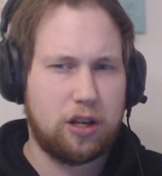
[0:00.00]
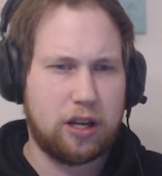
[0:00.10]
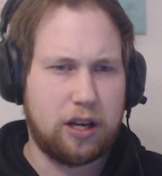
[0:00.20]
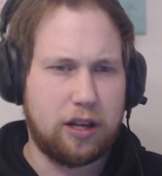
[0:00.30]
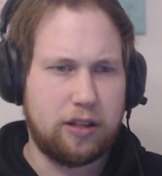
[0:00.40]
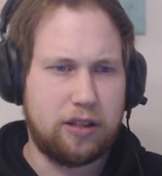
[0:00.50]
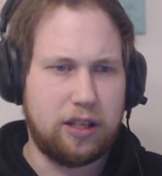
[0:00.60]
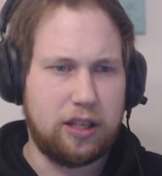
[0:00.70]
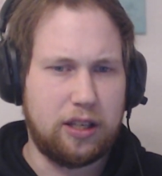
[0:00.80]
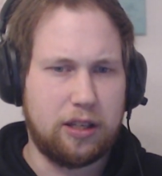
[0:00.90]

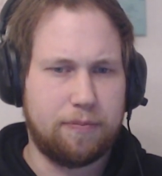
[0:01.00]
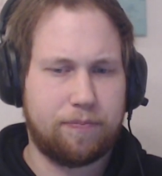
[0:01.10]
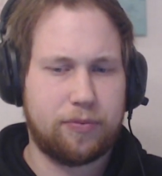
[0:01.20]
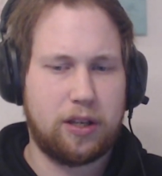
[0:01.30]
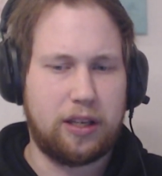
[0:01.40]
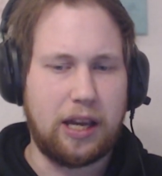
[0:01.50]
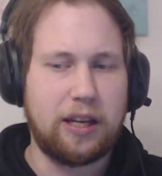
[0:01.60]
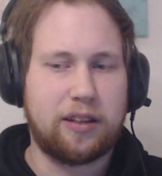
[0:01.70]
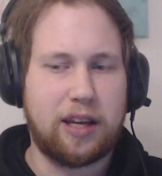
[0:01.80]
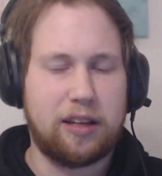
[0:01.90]
the
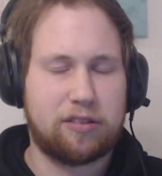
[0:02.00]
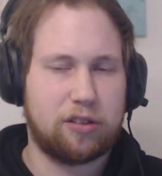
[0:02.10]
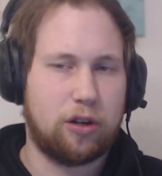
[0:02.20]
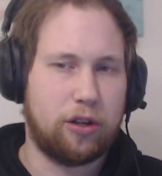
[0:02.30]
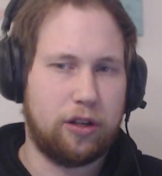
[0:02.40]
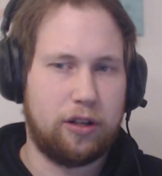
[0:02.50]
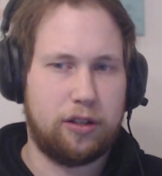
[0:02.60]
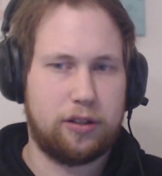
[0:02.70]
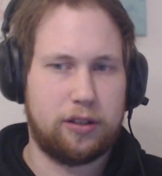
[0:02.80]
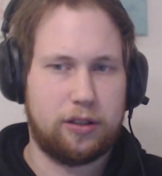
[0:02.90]
gain it has
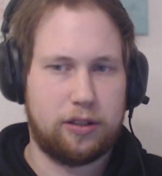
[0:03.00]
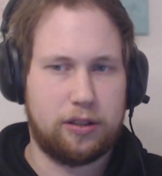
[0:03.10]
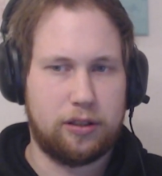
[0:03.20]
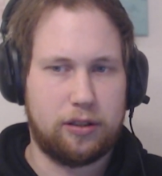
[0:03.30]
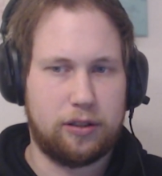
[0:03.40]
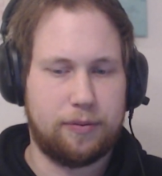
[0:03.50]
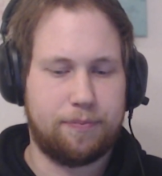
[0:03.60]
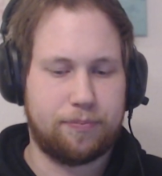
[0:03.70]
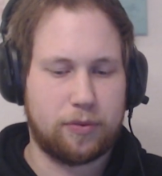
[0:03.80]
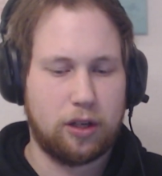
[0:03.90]
on
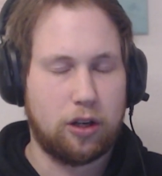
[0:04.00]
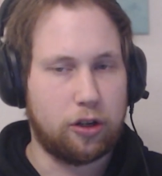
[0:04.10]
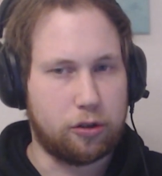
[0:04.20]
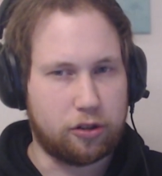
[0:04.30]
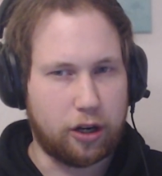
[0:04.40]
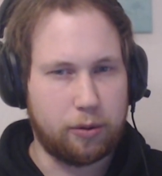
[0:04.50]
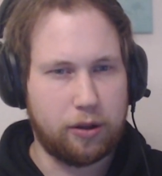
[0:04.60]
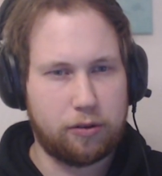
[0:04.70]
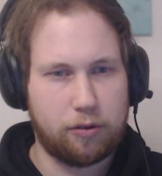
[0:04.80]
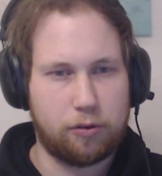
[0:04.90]
your
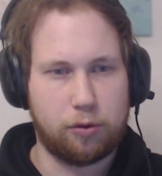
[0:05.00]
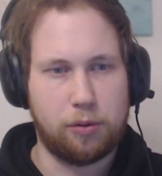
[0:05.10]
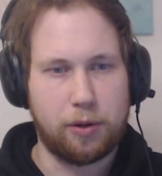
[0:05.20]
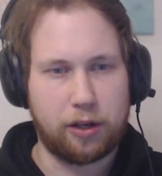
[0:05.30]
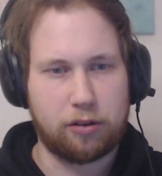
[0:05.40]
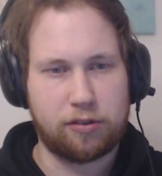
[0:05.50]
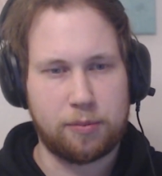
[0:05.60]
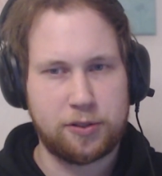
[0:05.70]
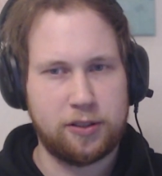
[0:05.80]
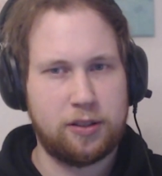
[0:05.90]
Tyrant through demonic
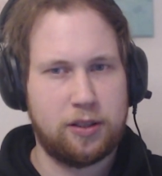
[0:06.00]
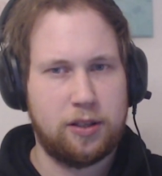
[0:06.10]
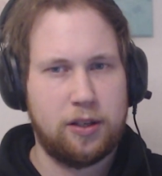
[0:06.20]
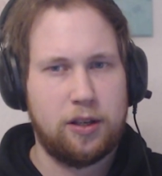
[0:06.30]
consumption.